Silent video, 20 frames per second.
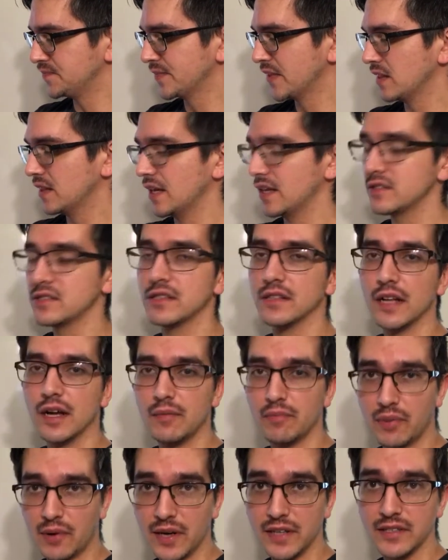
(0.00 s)
Lancelot
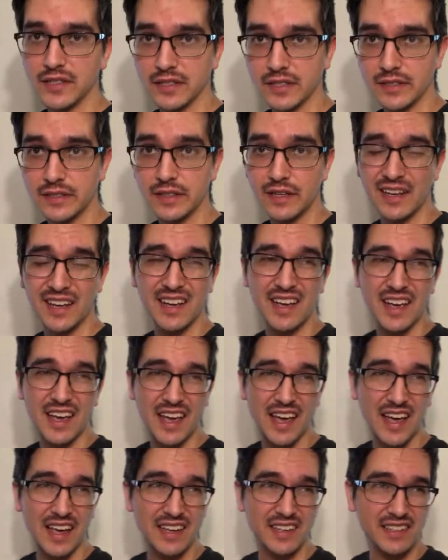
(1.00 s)
Brenton
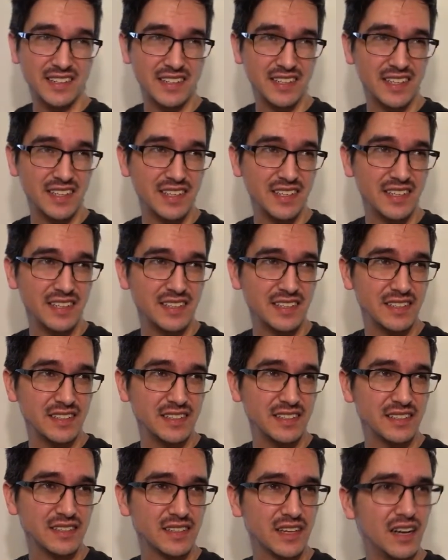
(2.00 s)

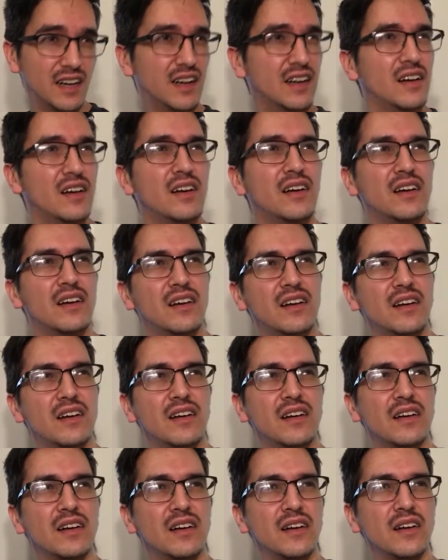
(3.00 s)

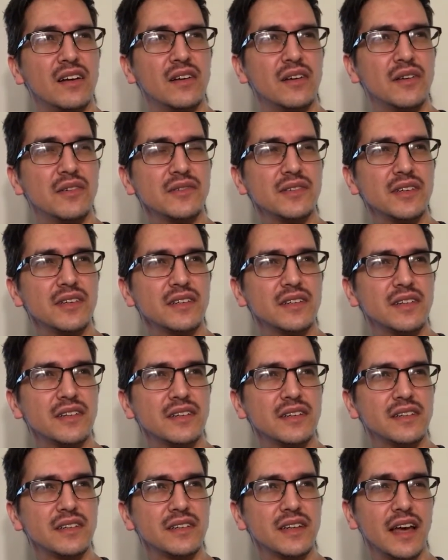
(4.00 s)

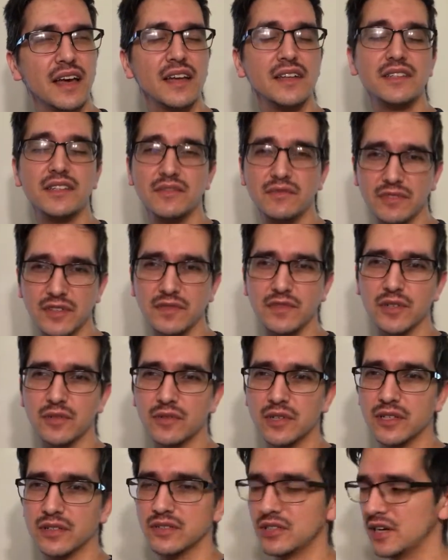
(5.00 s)

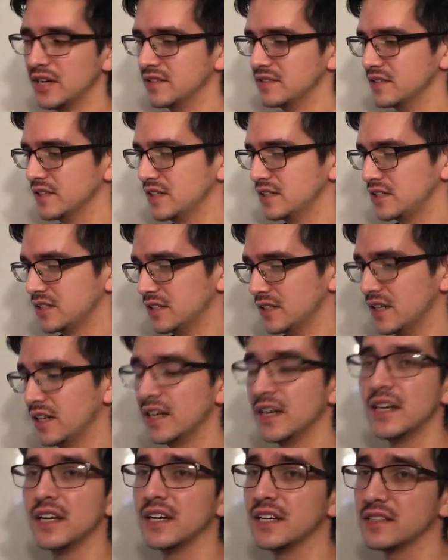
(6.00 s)
1851 translation.
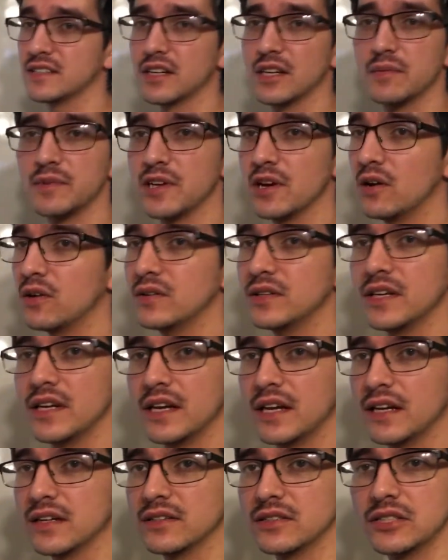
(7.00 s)
It's going to be only
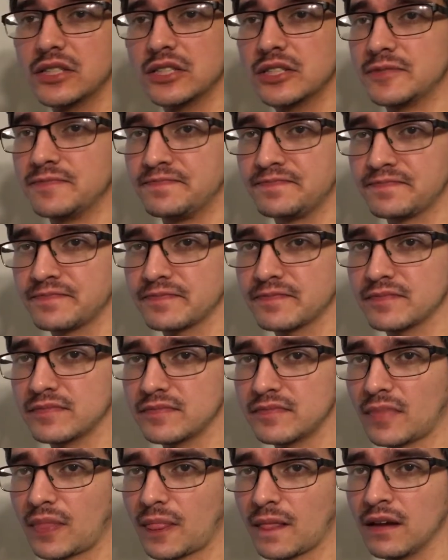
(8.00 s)
English,
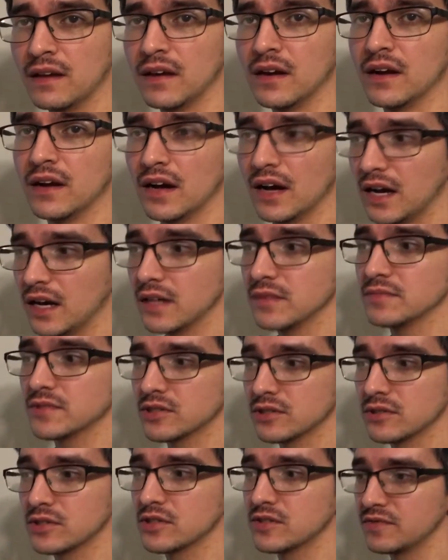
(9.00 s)

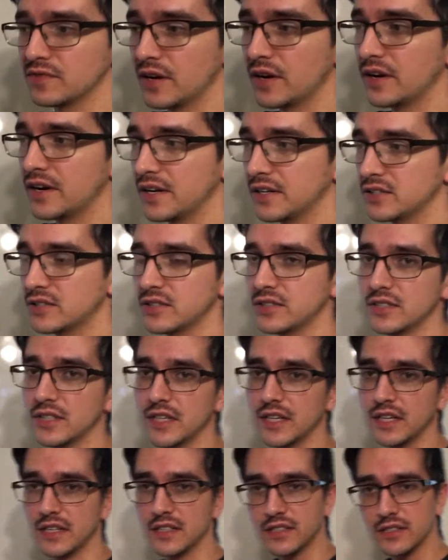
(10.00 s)
so it's very
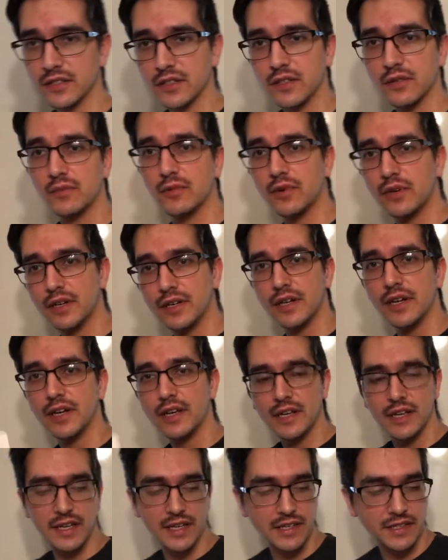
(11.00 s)
interesting. It's a little more
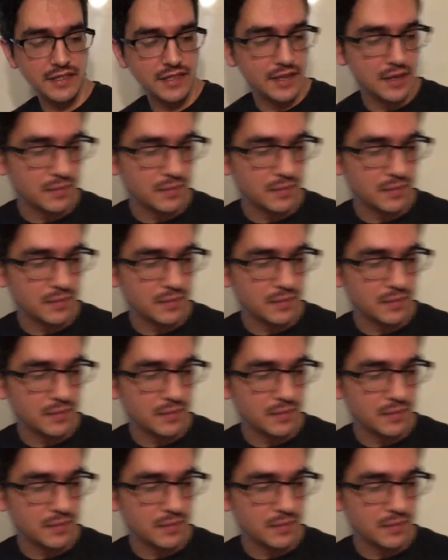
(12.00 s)
easy to